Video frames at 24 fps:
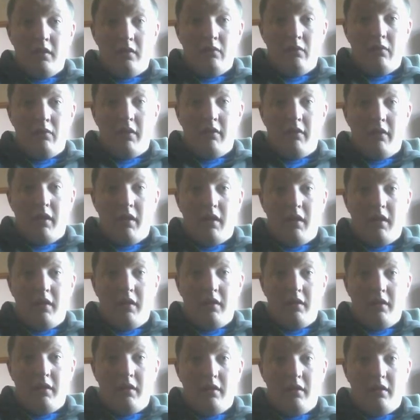so anyway,
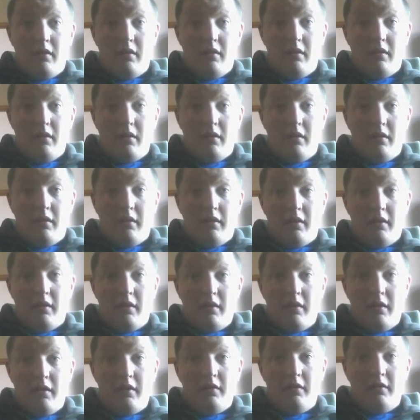I
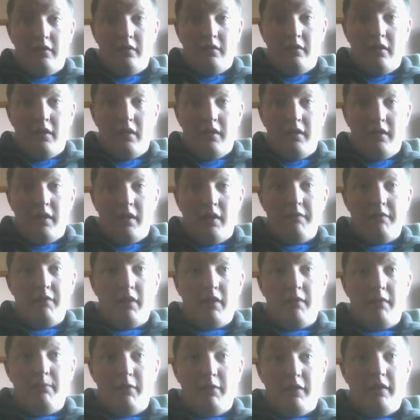have it
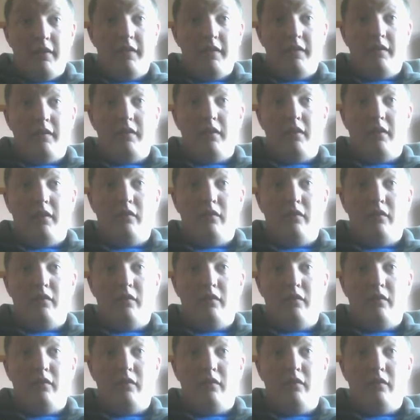advertised on